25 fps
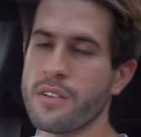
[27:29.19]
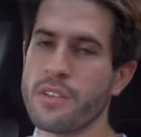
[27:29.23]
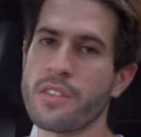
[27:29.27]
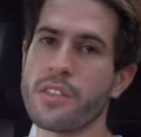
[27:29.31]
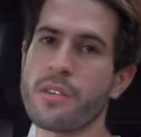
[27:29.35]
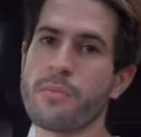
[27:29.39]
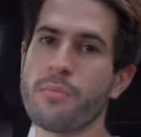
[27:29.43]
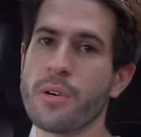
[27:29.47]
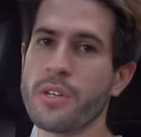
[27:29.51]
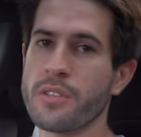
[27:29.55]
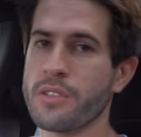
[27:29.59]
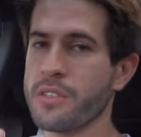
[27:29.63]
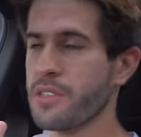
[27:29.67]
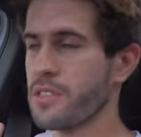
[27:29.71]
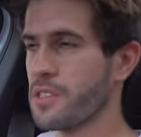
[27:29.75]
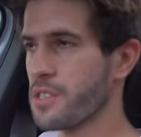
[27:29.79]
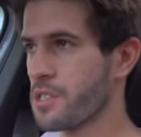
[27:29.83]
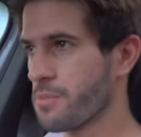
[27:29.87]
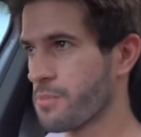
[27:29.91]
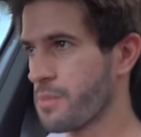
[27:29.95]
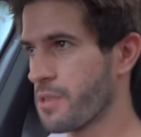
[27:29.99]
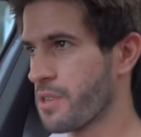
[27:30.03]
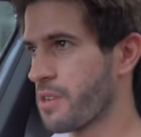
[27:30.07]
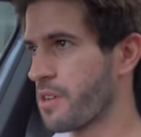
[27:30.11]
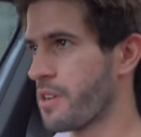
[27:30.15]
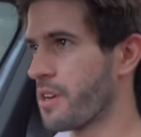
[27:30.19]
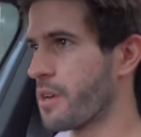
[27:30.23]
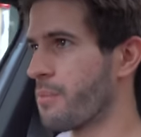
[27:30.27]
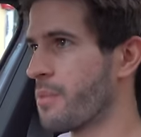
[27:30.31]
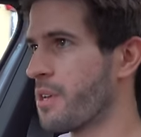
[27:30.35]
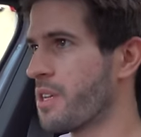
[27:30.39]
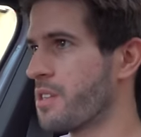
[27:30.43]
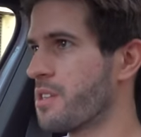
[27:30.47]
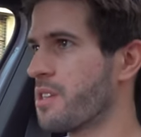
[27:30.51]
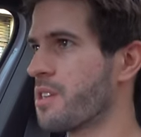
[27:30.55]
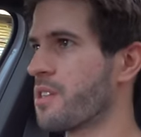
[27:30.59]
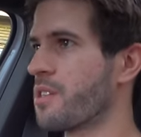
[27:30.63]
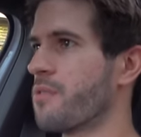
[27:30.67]
in the multidisciplinary
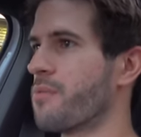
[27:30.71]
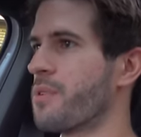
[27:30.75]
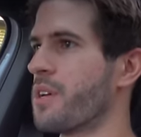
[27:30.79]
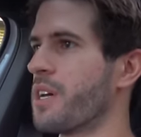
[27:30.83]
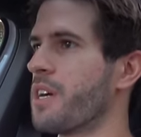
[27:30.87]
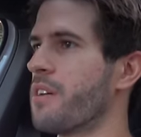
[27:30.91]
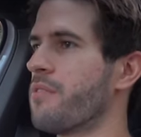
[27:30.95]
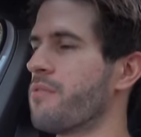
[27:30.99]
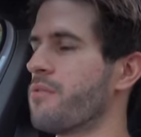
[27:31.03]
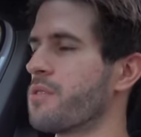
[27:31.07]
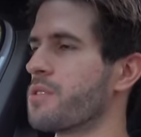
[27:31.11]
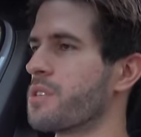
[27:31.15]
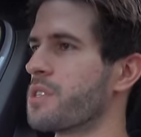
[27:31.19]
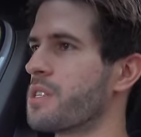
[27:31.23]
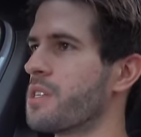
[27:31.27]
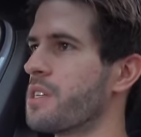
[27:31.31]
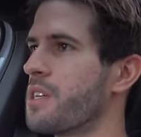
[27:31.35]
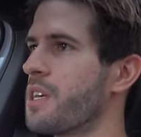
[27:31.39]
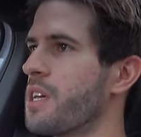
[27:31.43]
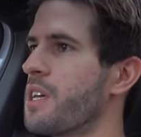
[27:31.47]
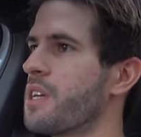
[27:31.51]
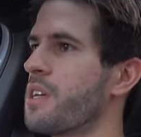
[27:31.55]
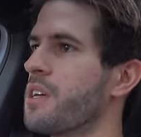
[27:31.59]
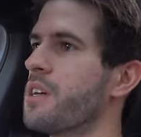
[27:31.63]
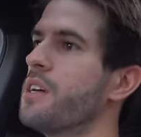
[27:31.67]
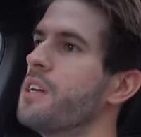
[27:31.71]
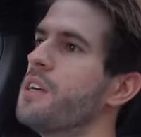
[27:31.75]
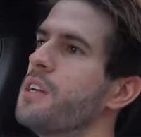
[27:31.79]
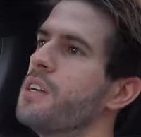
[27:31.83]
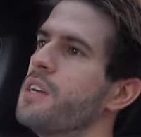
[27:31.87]
meeting that we have once a day,